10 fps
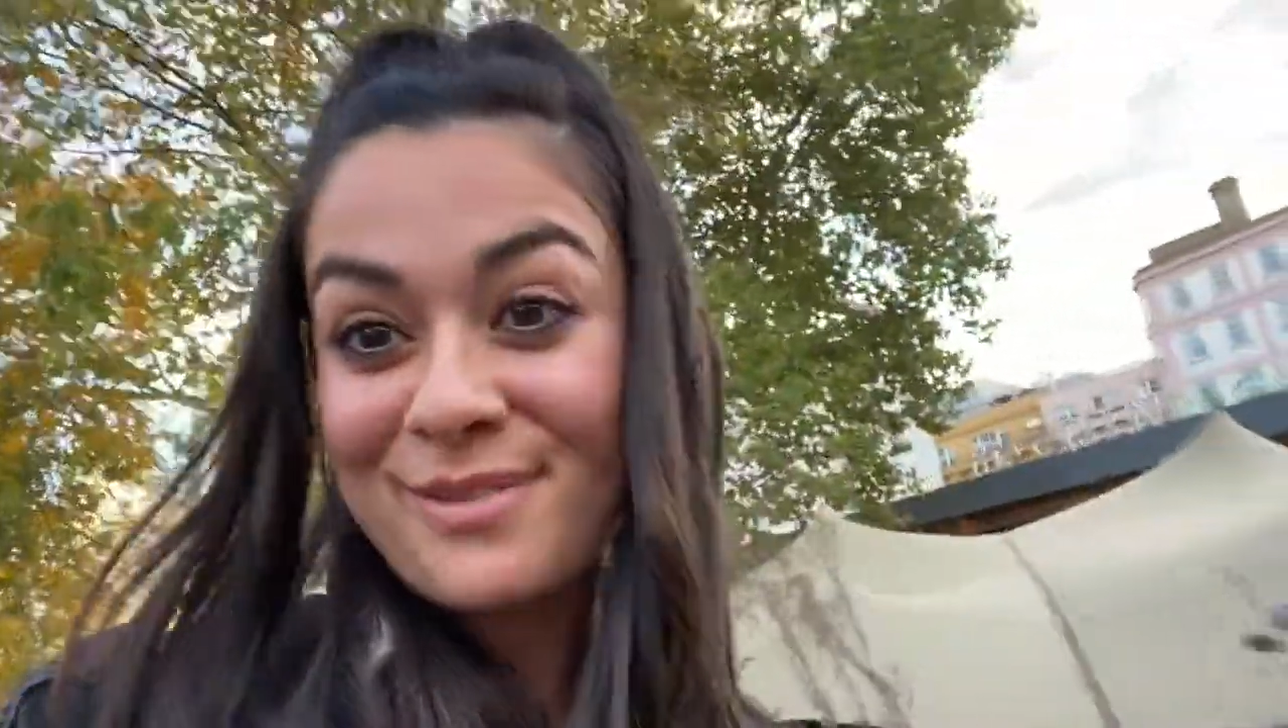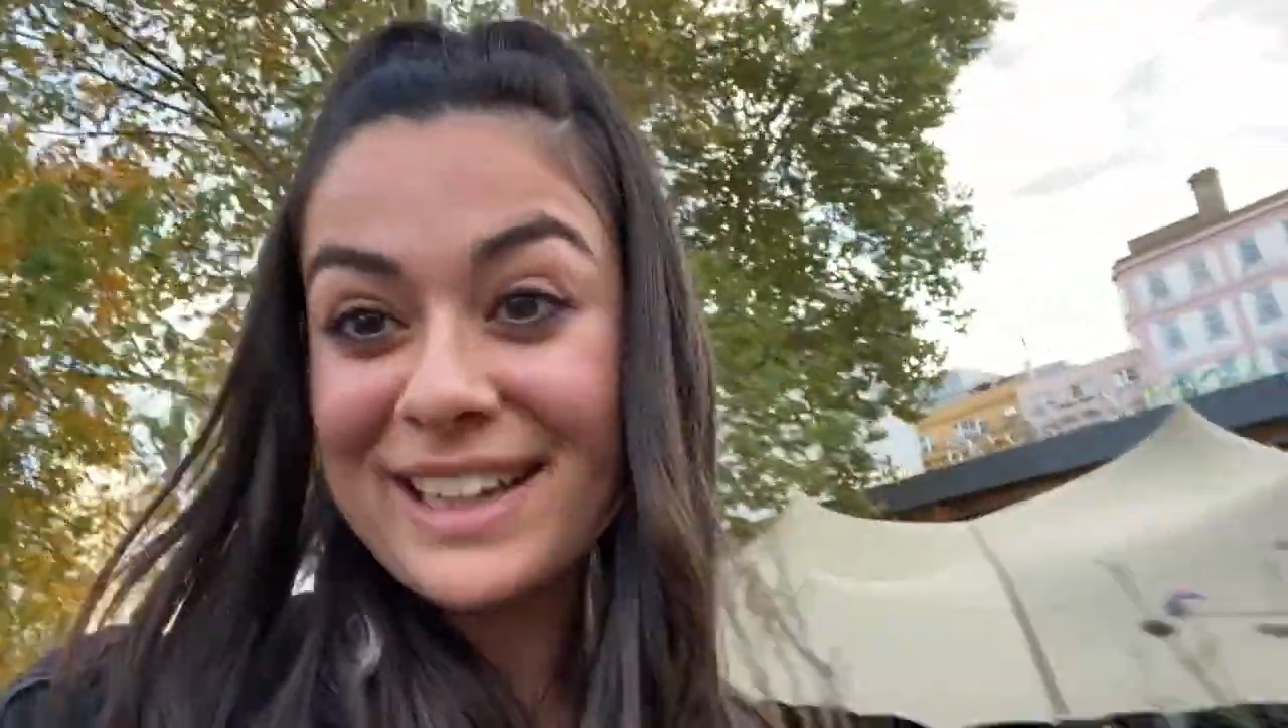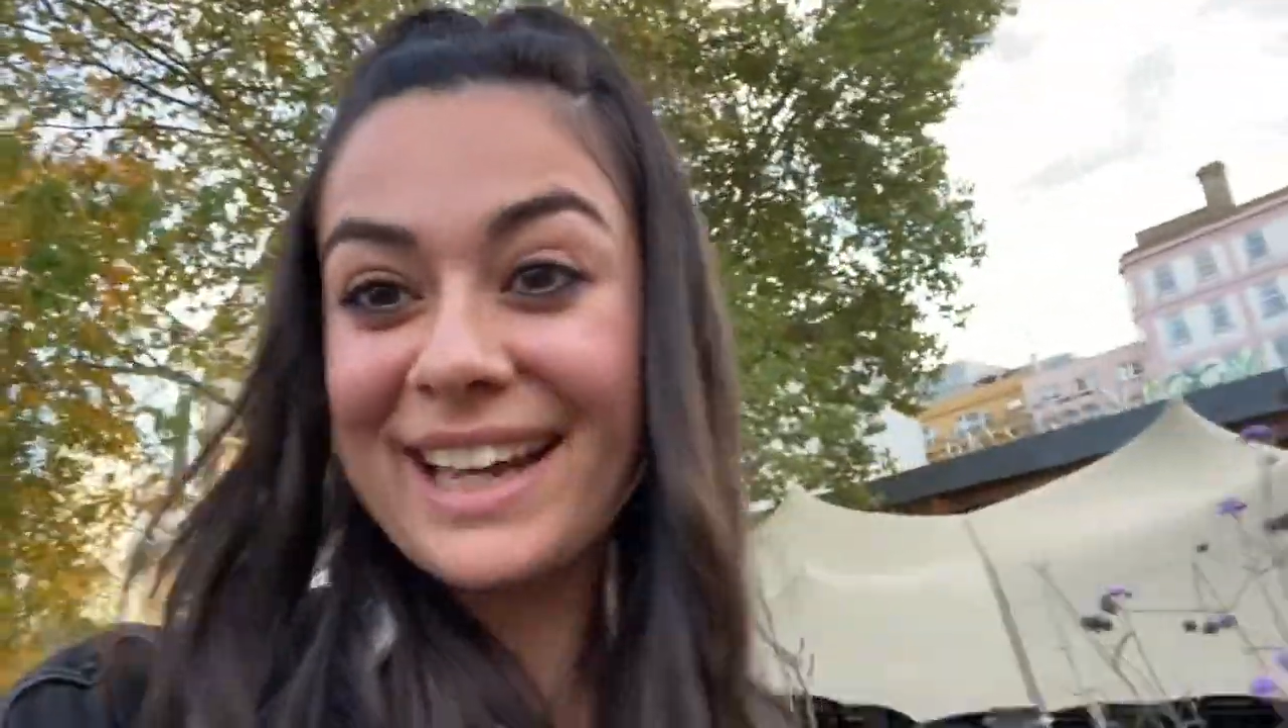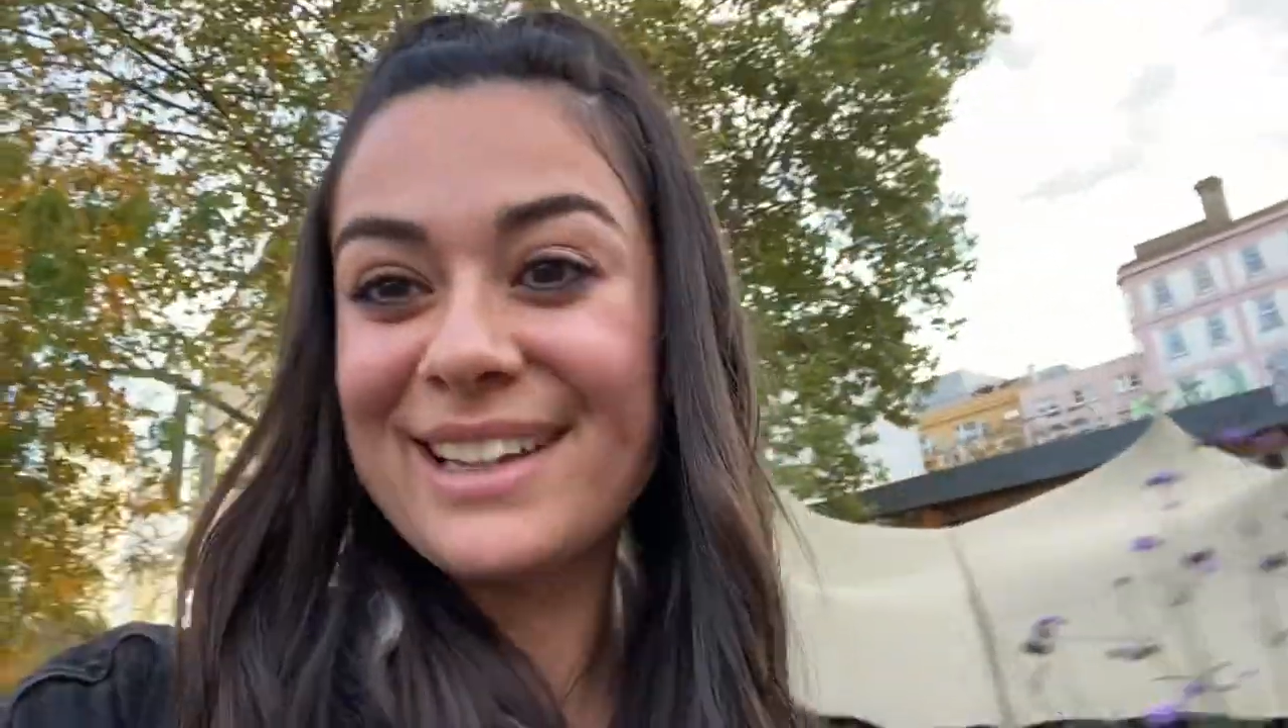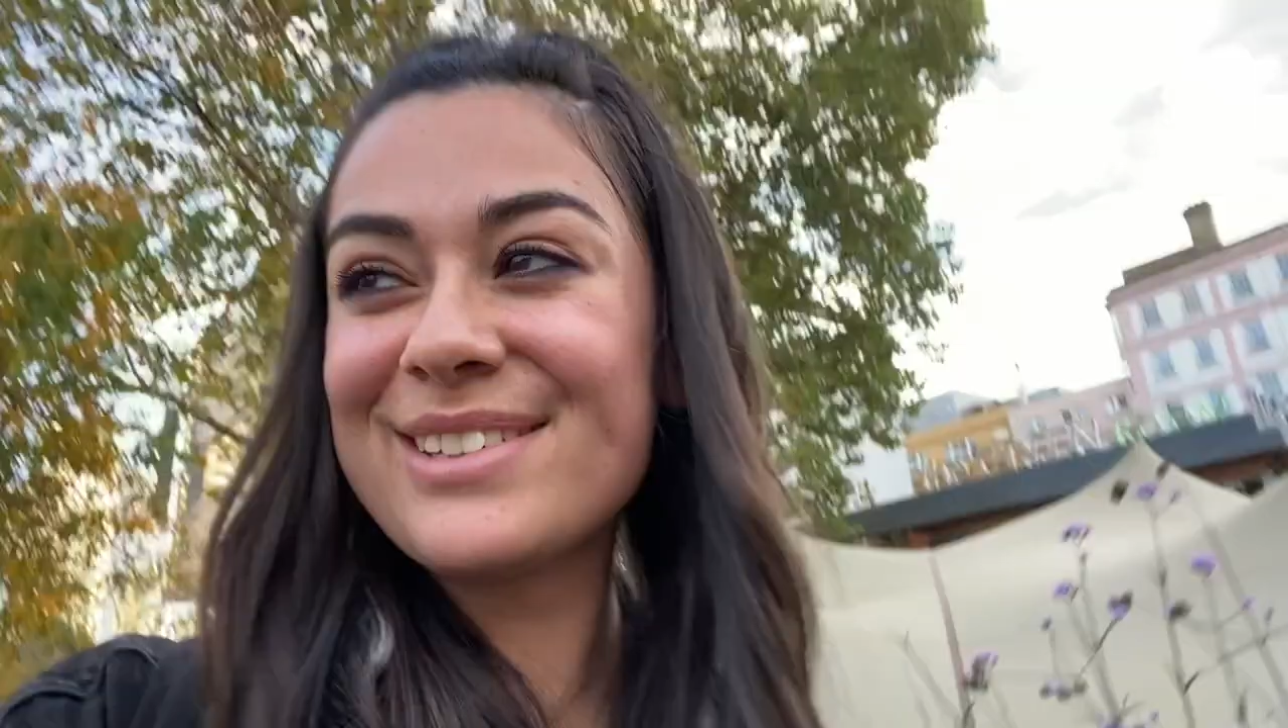
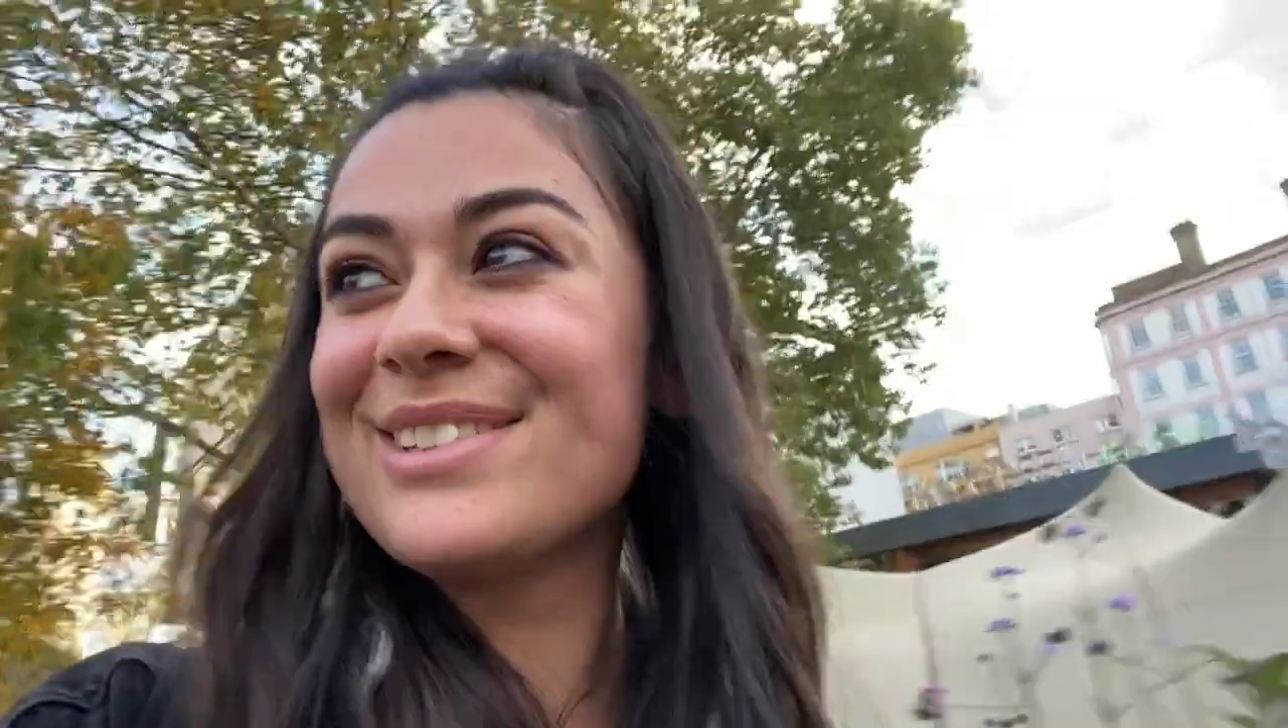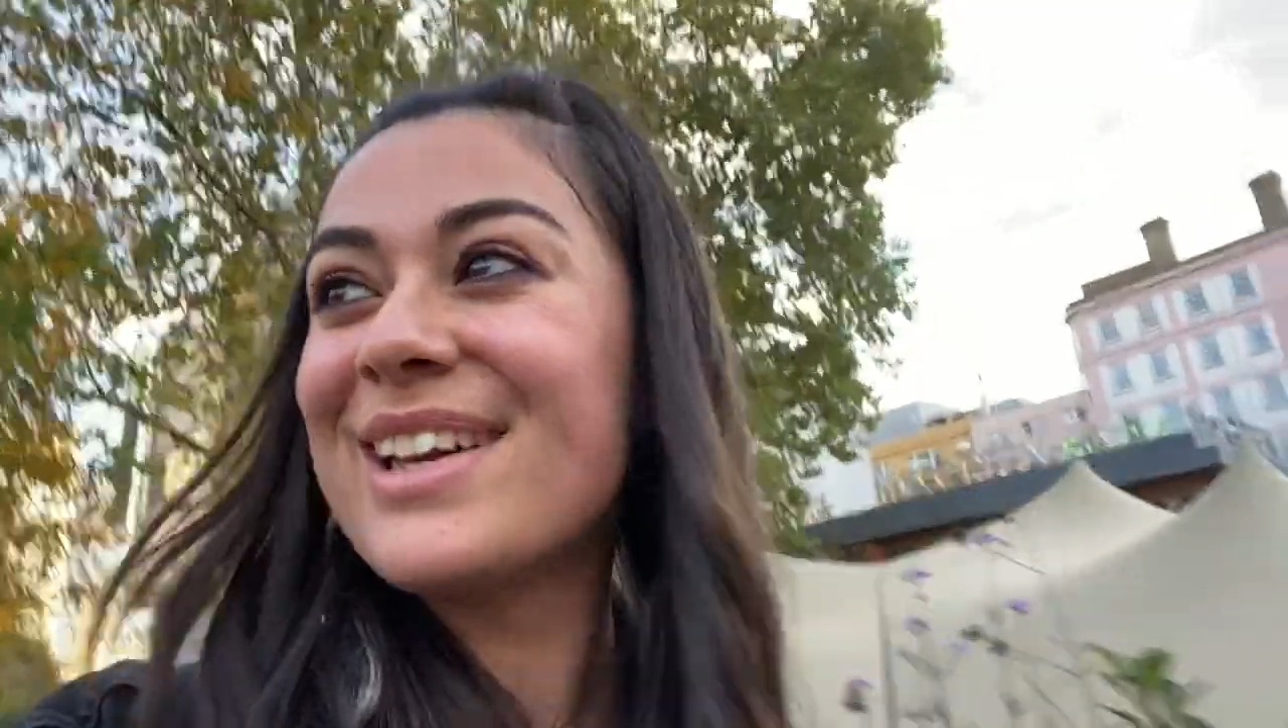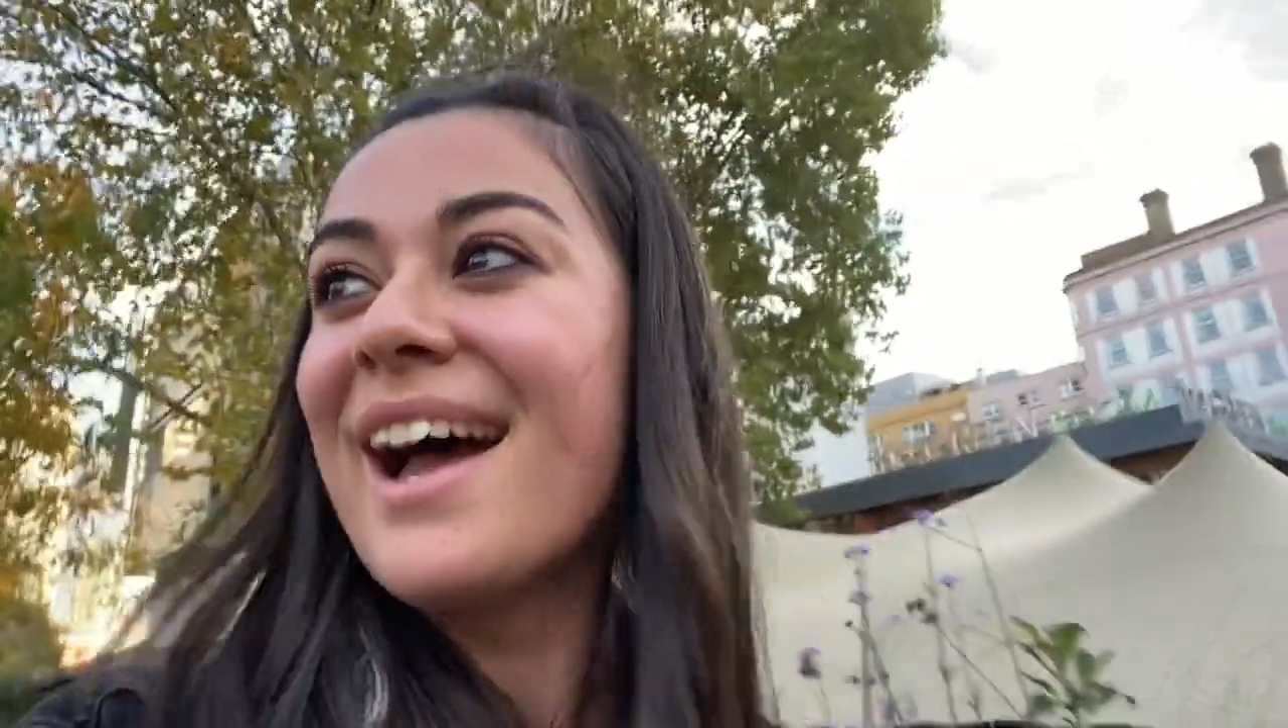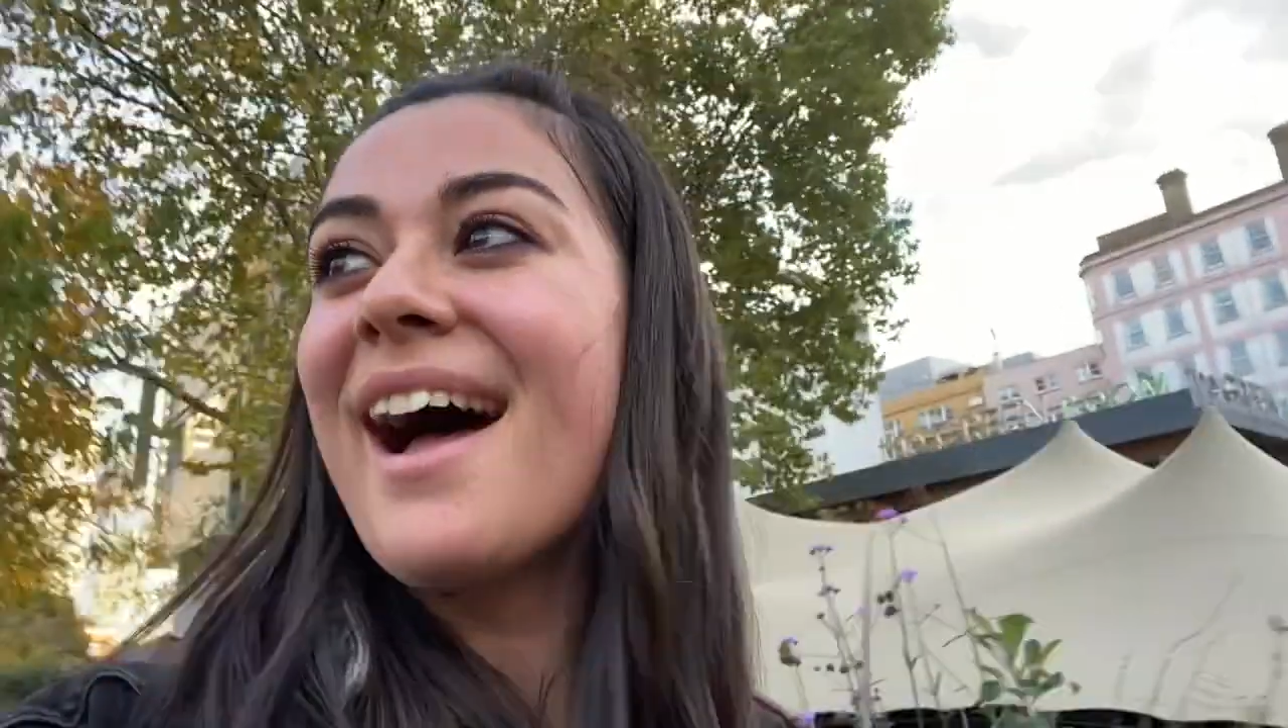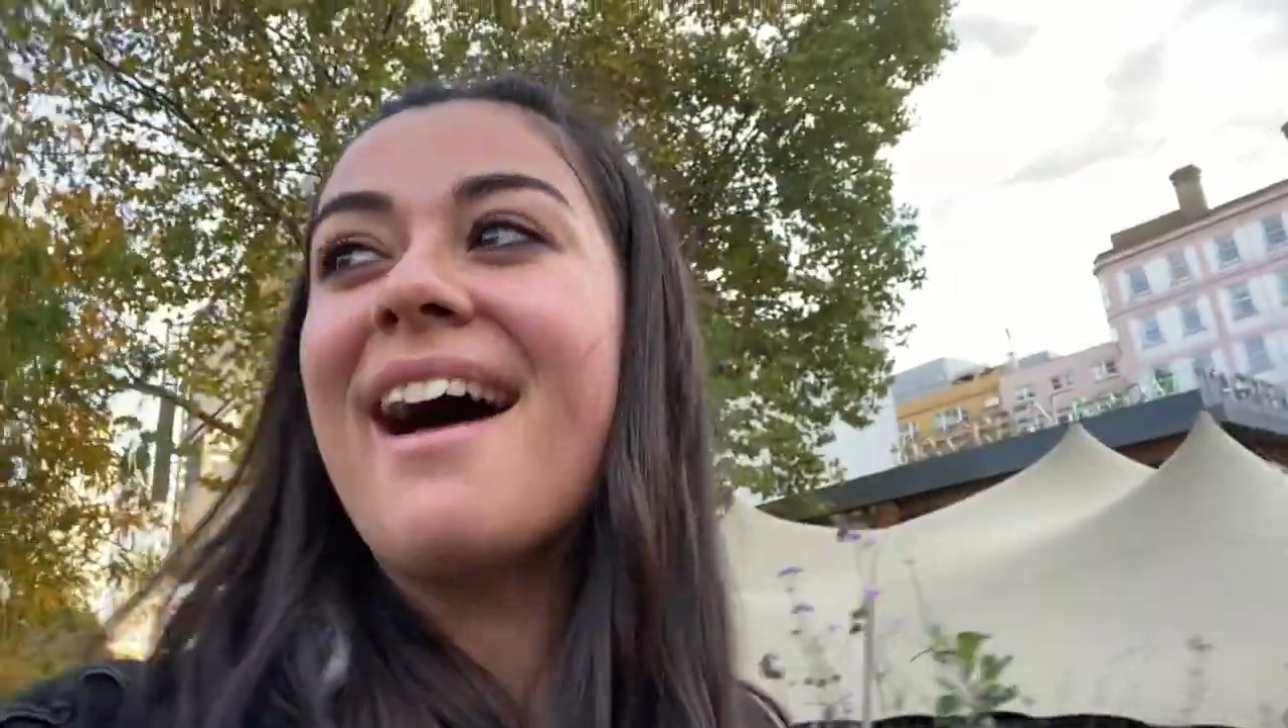finished,